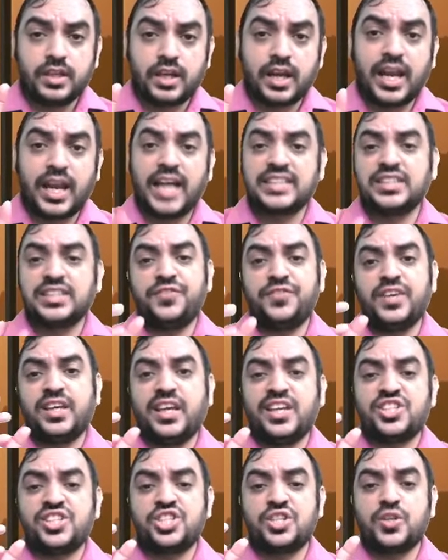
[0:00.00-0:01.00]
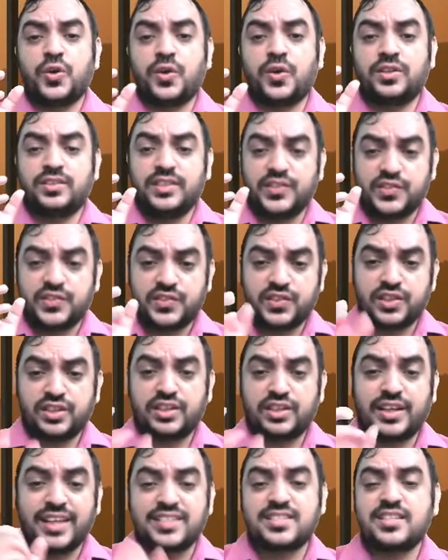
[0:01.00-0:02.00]
classification or this uh,
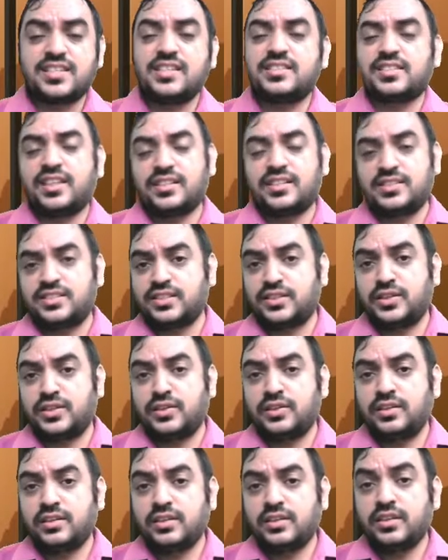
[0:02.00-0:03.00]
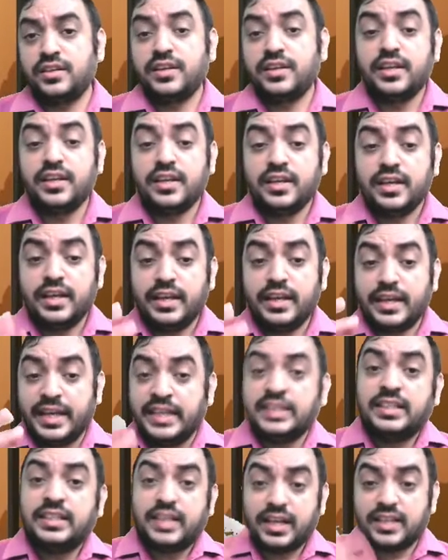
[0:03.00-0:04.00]
test is concerned,
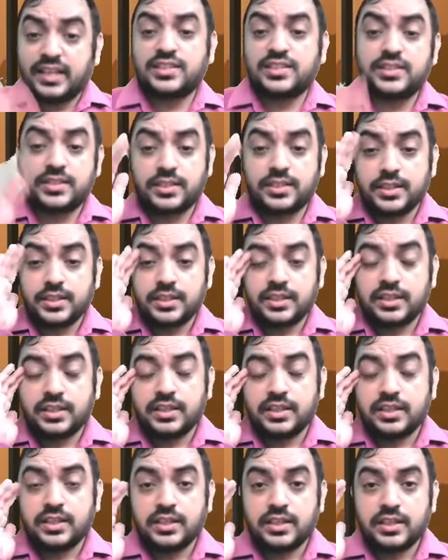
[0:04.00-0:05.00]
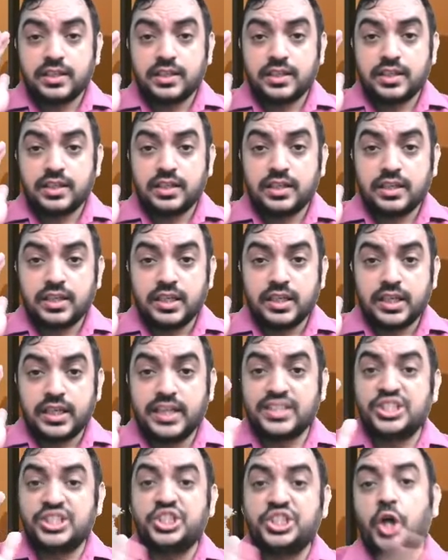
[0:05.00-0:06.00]
interest
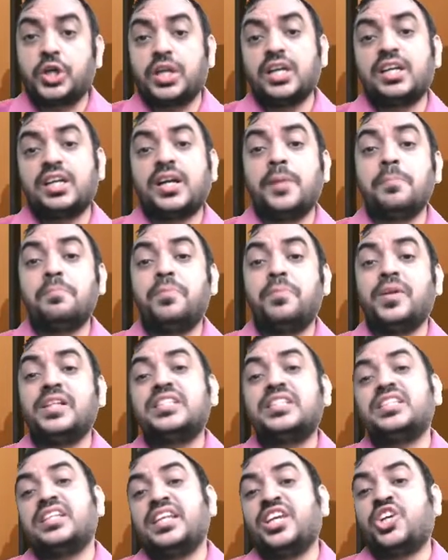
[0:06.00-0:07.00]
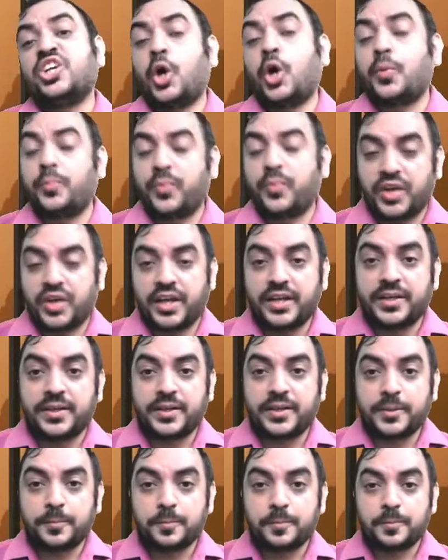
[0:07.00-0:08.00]
is not a compulsory
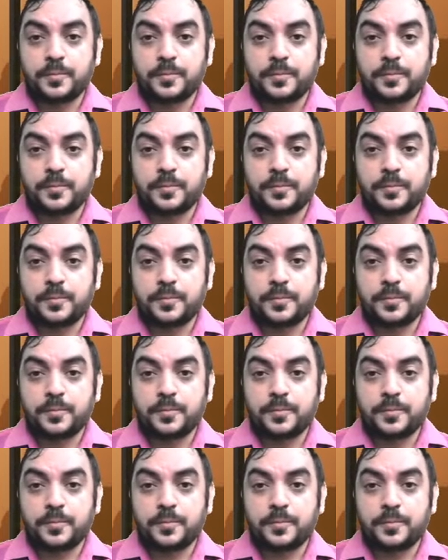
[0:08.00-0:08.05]
component.